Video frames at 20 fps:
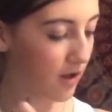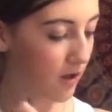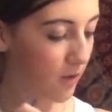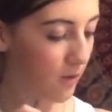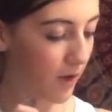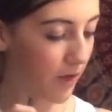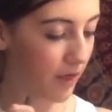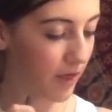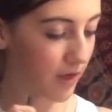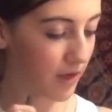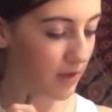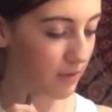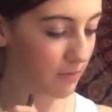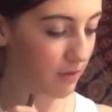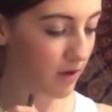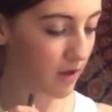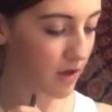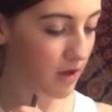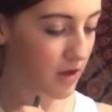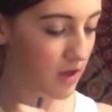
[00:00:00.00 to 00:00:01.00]
I think I'm
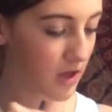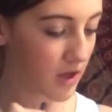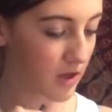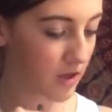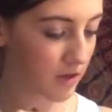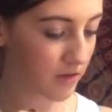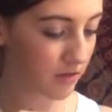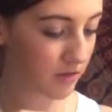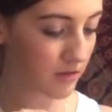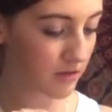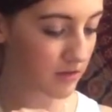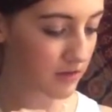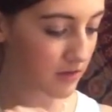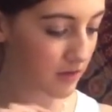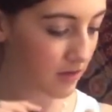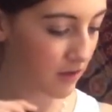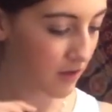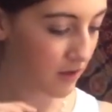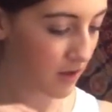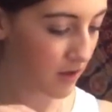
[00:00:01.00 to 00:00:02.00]
going to use
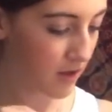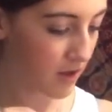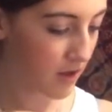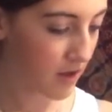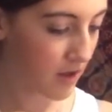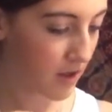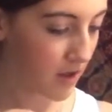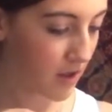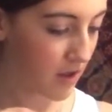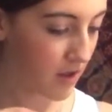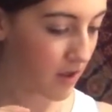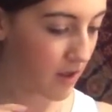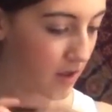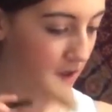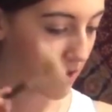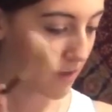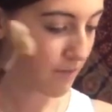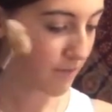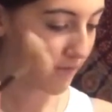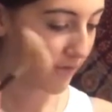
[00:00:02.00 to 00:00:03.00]

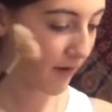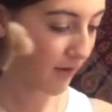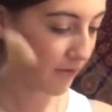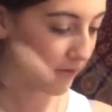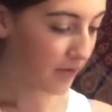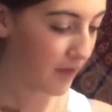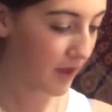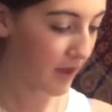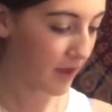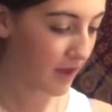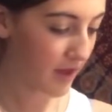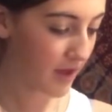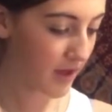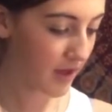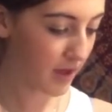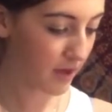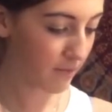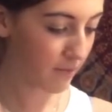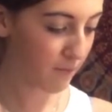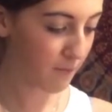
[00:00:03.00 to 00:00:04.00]

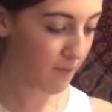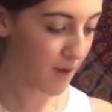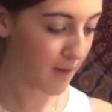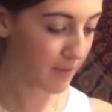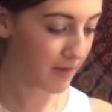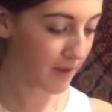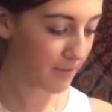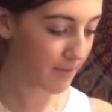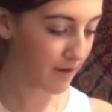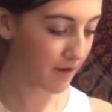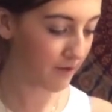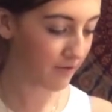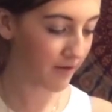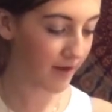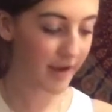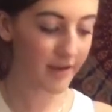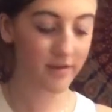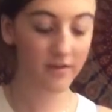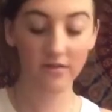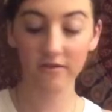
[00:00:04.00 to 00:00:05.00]
Breathtaking with maybe a bit of
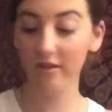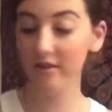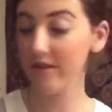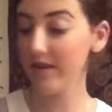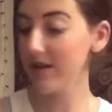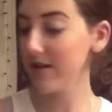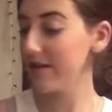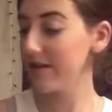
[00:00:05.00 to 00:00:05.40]
Legendary.